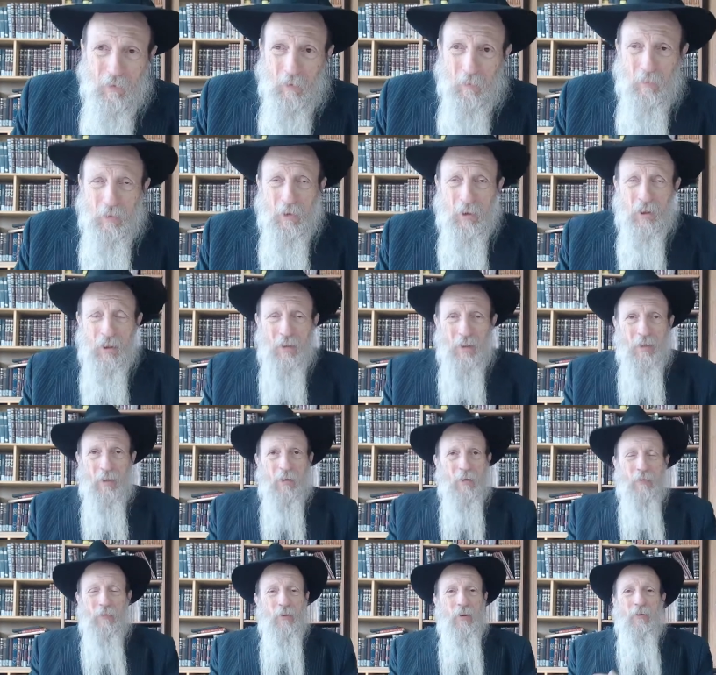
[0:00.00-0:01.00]
mystical. I don't
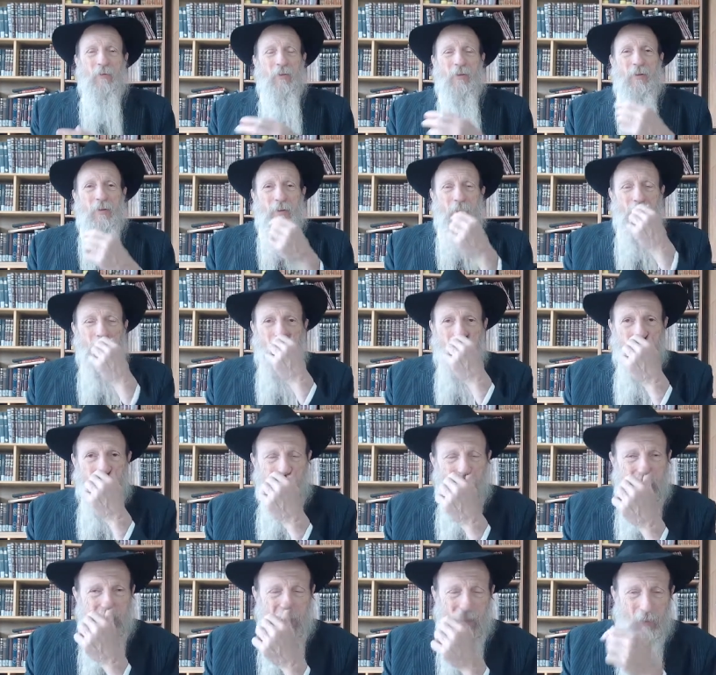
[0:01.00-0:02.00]
know if you ever
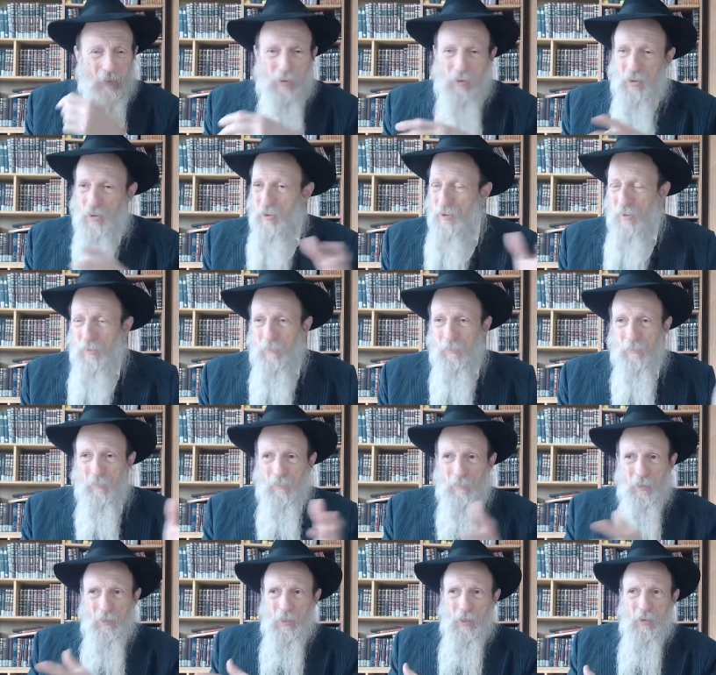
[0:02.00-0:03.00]
saw it. There were these
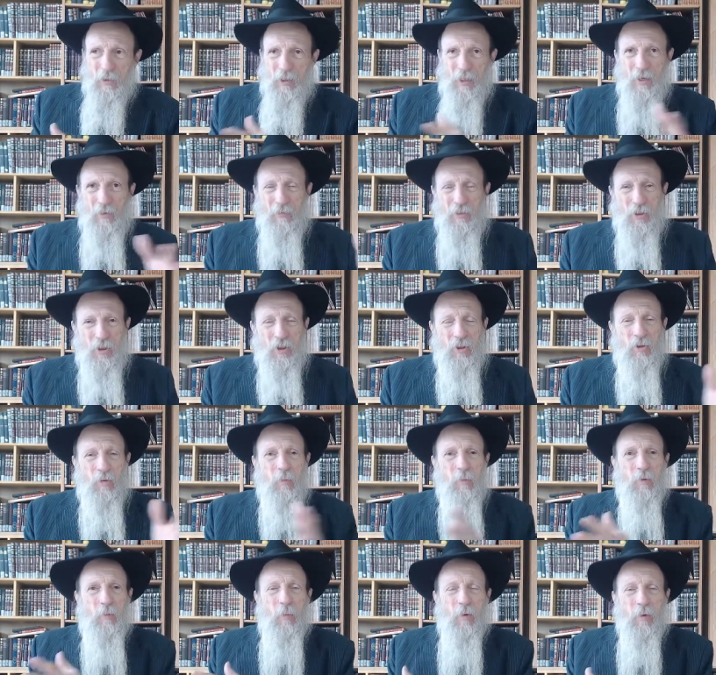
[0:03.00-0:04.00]
they used to have these
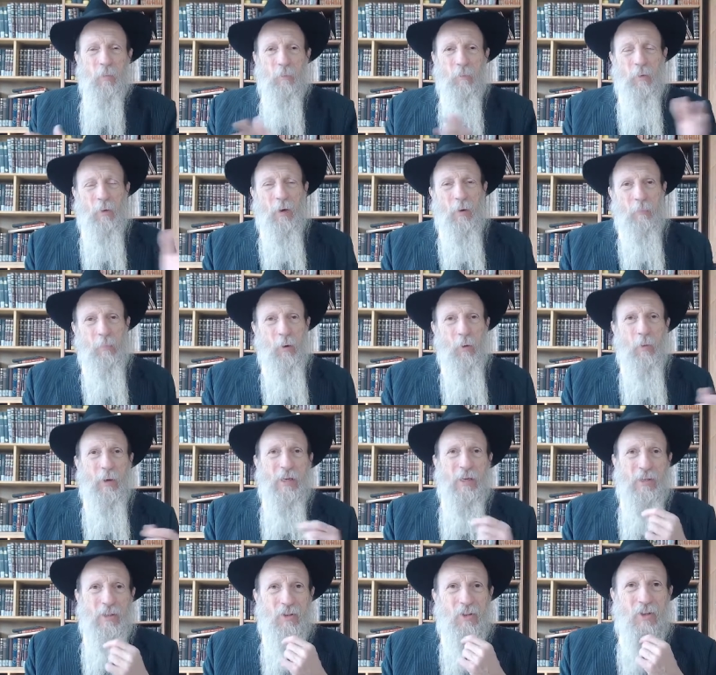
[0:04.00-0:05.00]

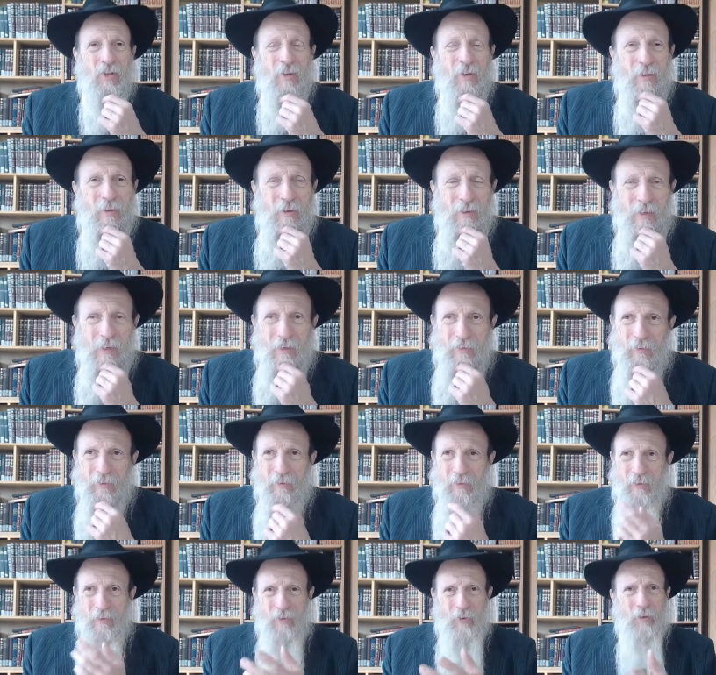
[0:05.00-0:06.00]
parades in
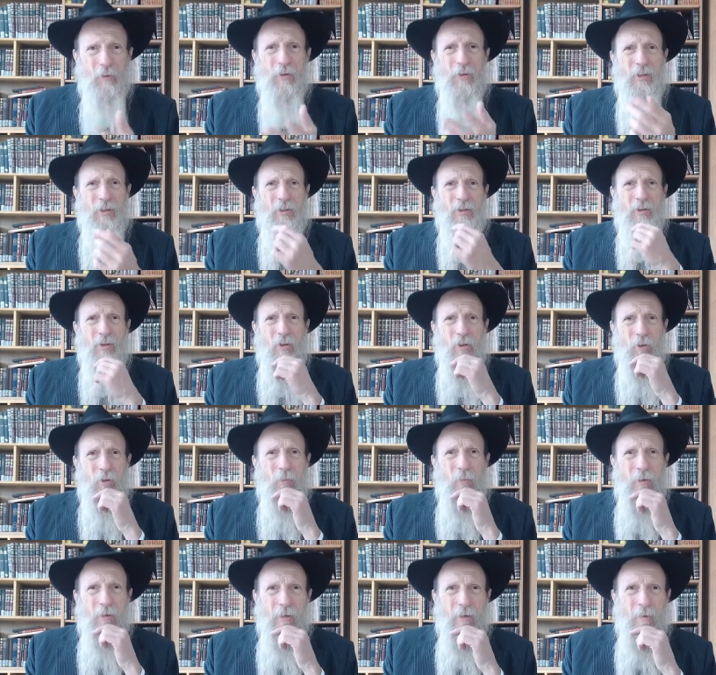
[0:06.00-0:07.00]
the 30s in
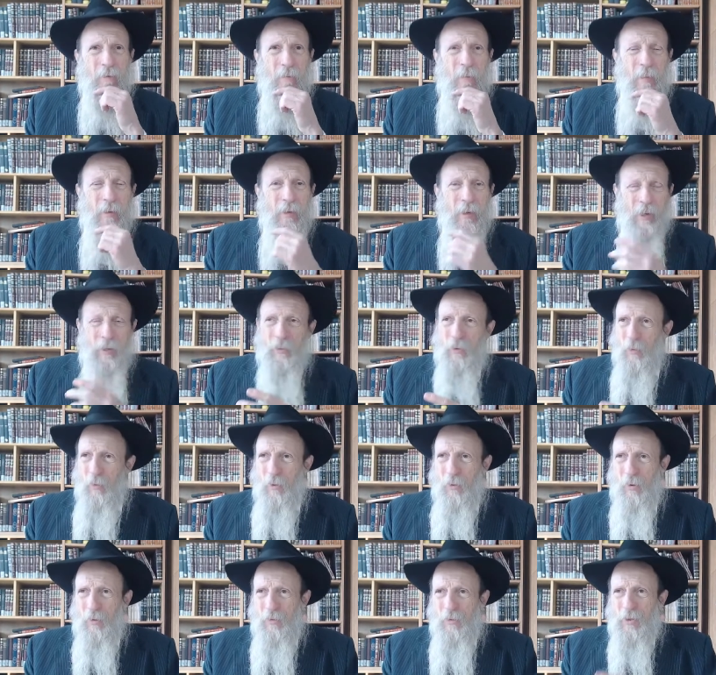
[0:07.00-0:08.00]
Germany, and there were
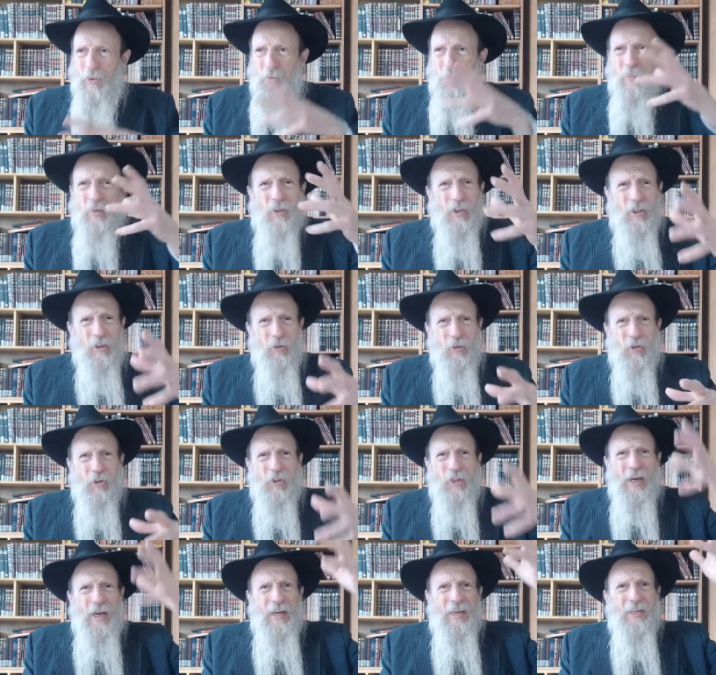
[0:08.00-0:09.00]
all these mystical
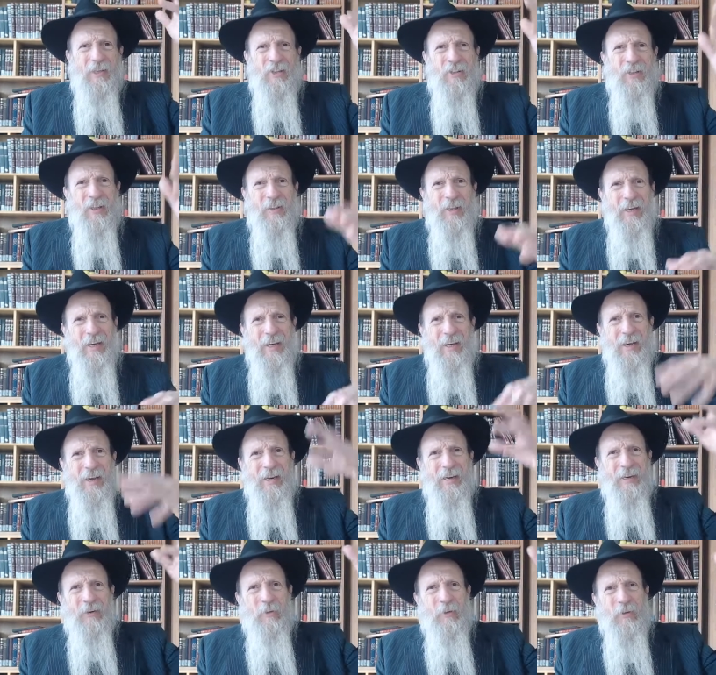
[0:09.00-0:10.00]
signs that they
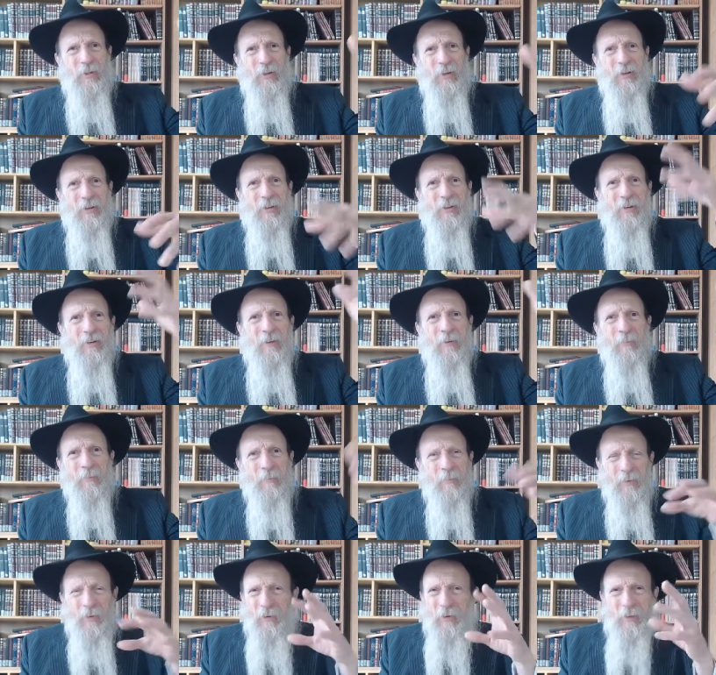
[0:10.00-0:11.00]
had, and it was all,
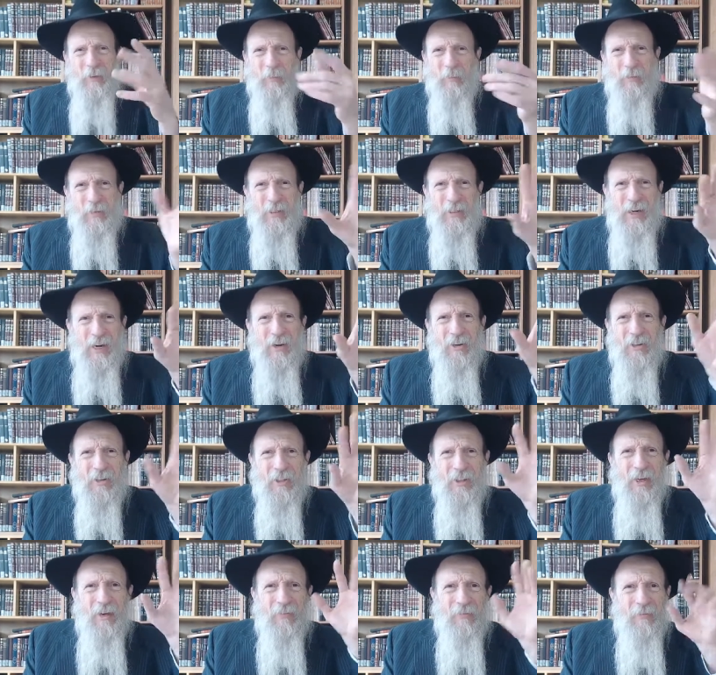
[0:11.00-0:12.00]
all right, the bizarre
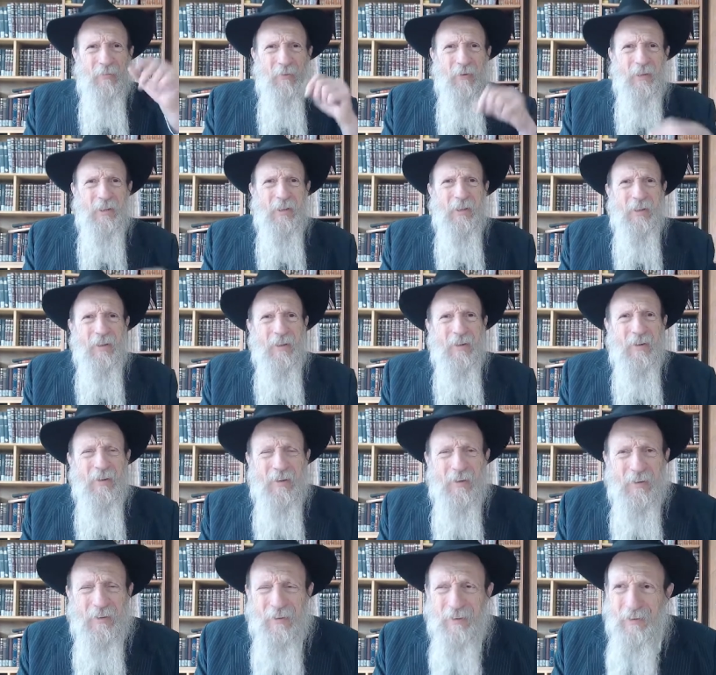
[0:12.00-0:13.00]
stuff, really,
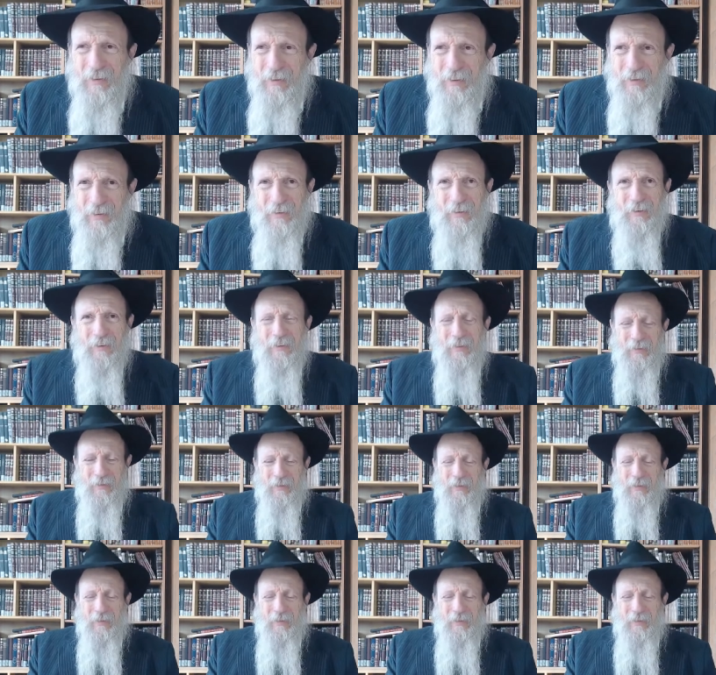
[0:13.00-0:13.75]
uh, you know,